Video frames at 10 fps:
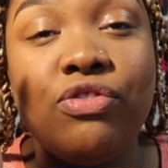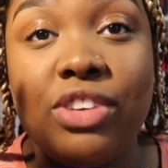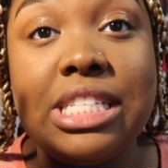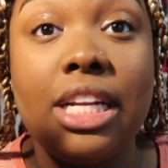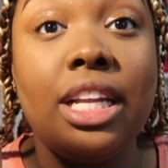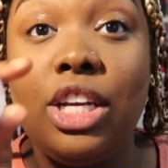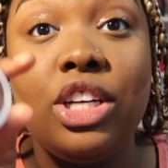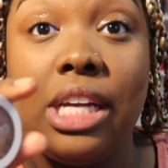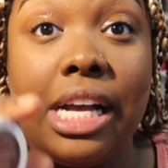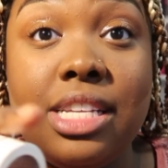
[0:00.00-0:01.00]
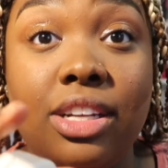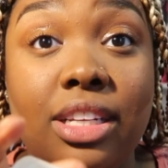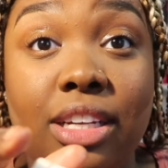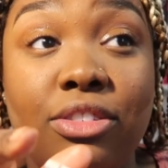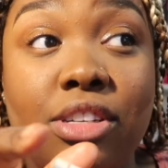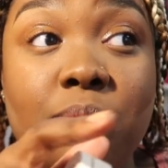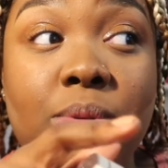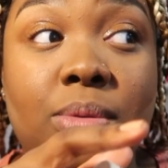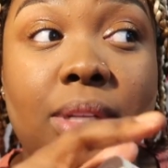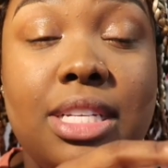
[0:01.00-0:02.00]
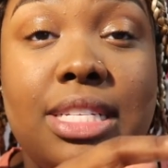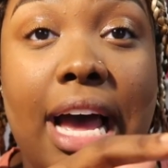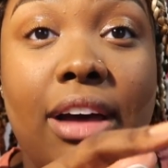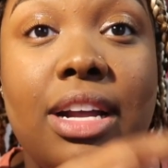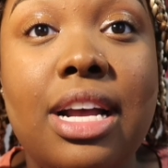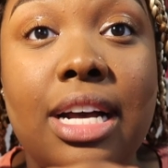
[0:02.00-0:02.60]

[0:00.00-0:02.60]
physically could not tell the difference between the sound